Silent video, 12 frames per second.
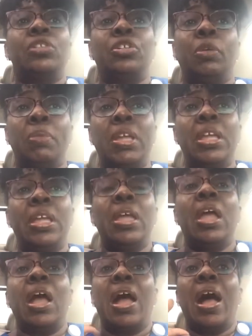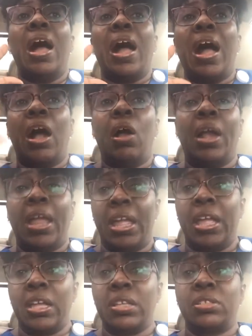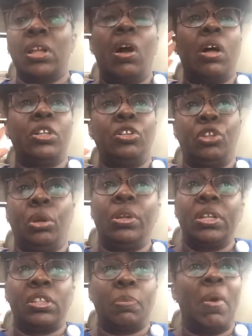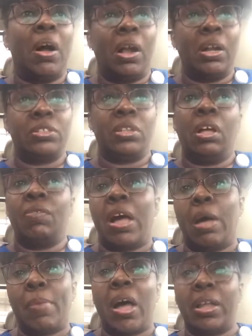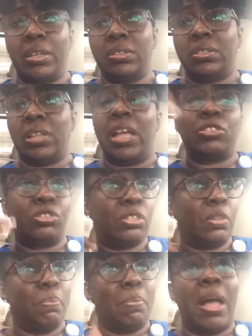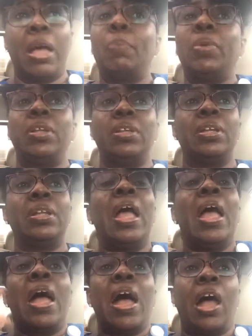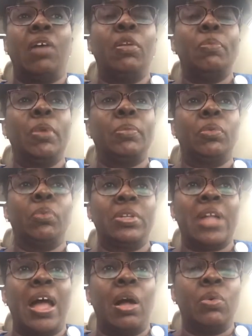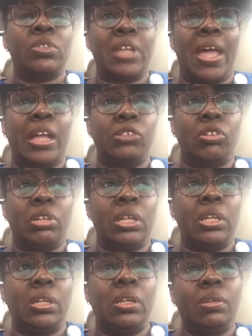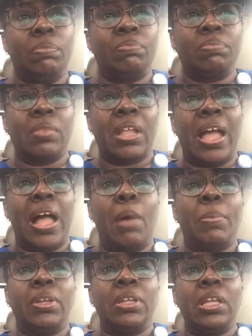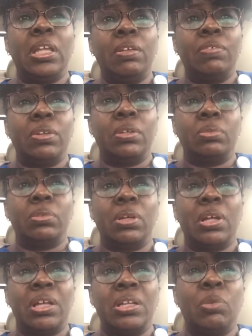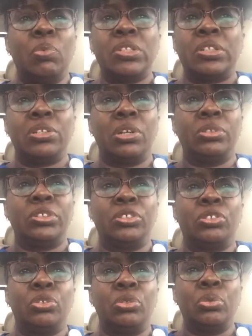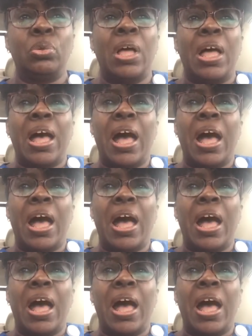To me, our hands are the dirtiest parts of our bodies. That's just my opinion. I remember when I was actually, I believe it wasn't nursing school.